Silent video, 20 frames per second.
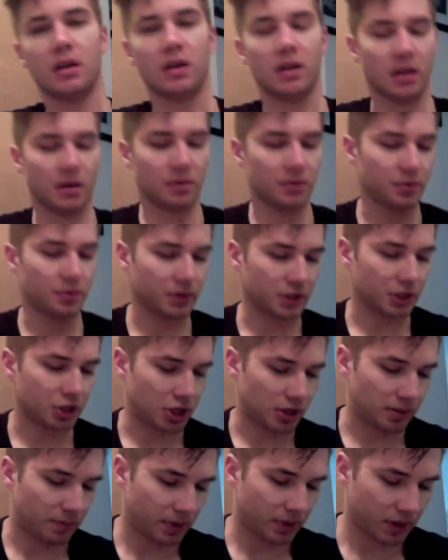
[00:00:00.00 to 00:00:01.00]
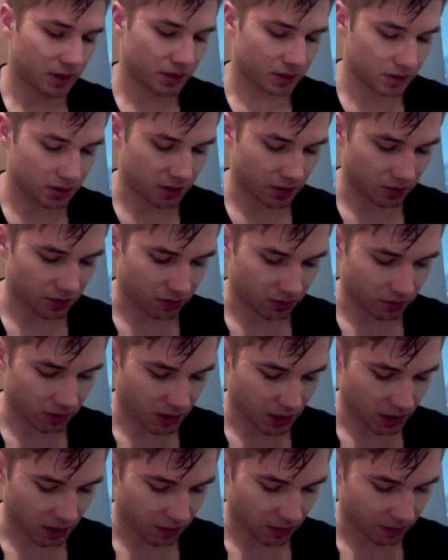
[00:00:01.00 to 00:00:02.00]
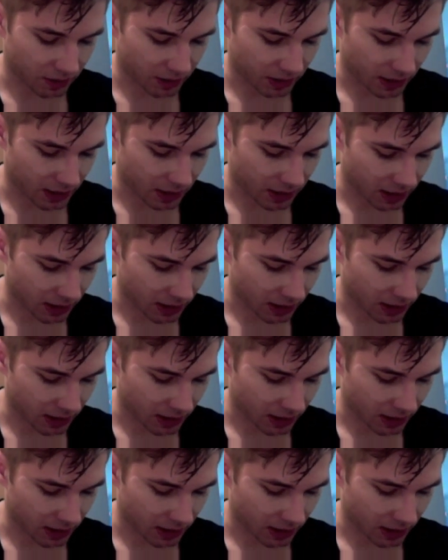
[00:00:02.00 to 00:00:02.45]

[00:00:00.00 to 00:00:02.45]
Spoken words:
it was really cheap, so I wanted to get it.